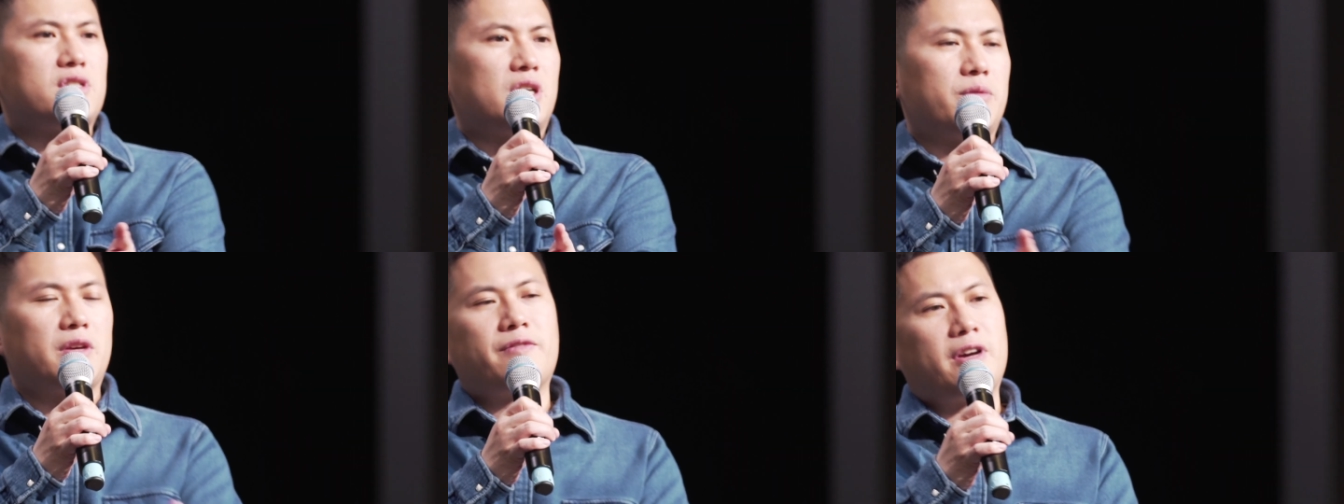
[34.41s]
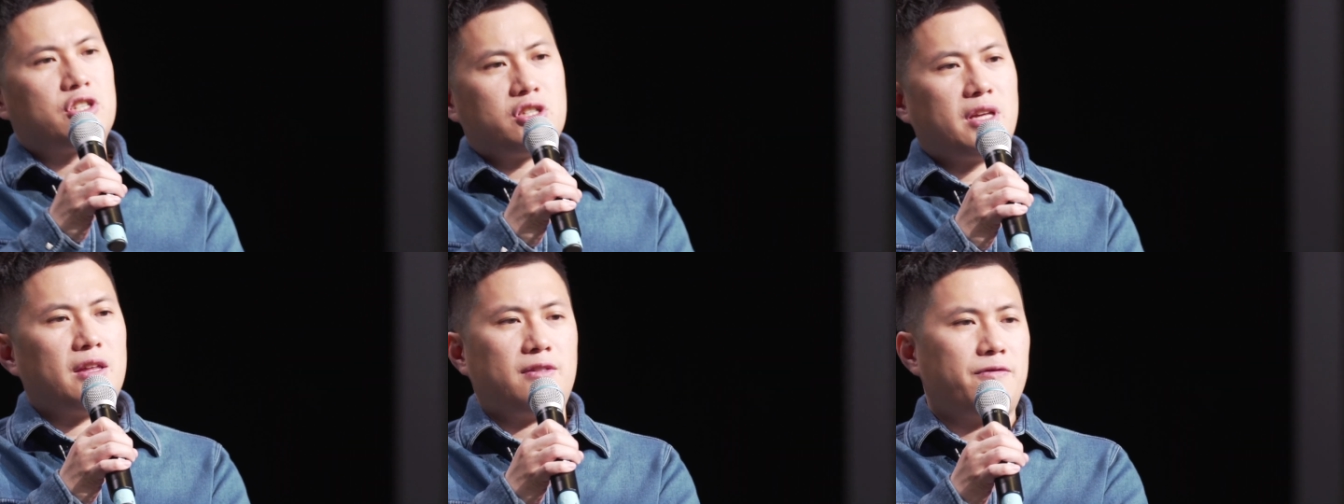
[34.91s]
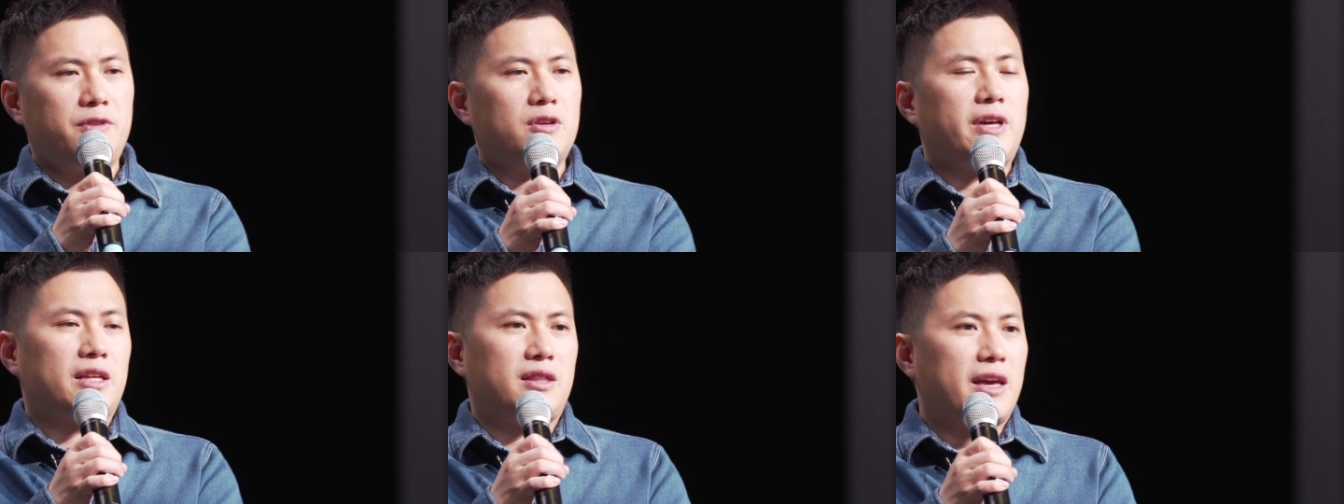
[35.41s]
something that they
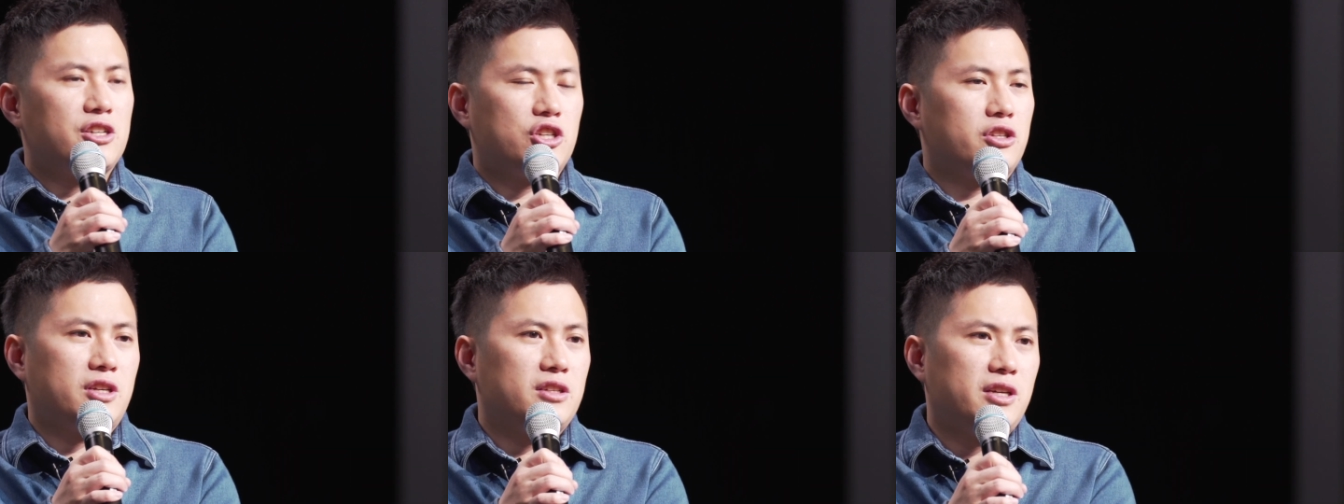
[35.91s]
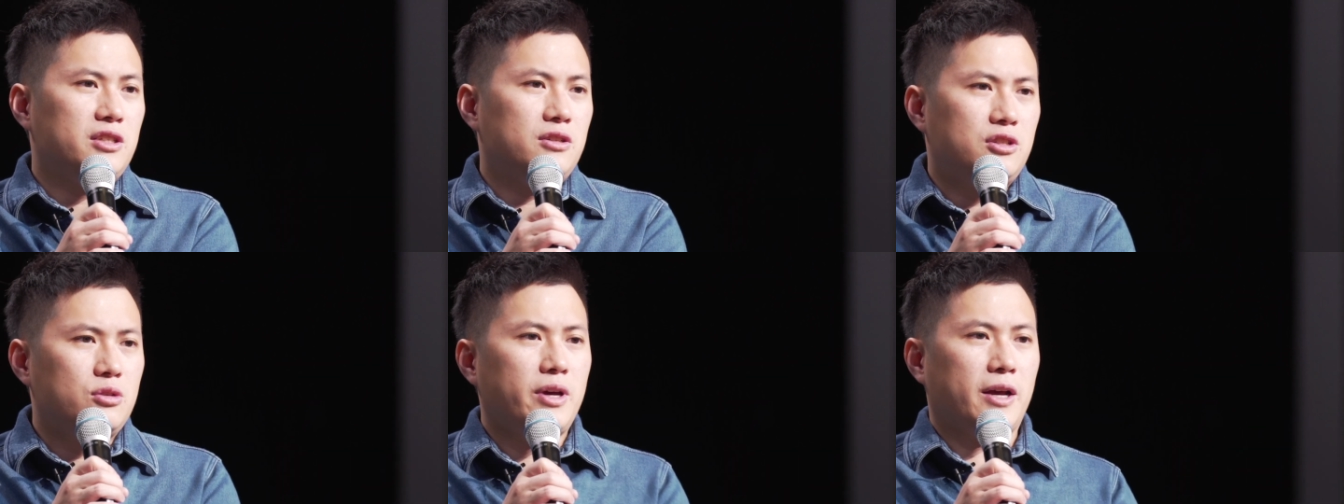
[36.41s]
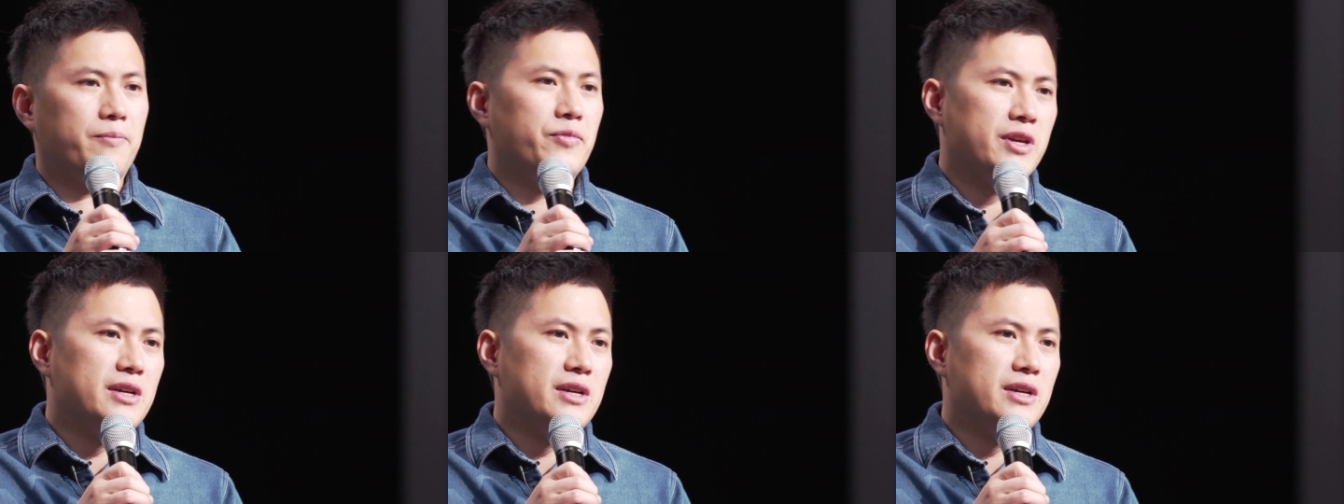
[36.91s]
feel like they should continue doing.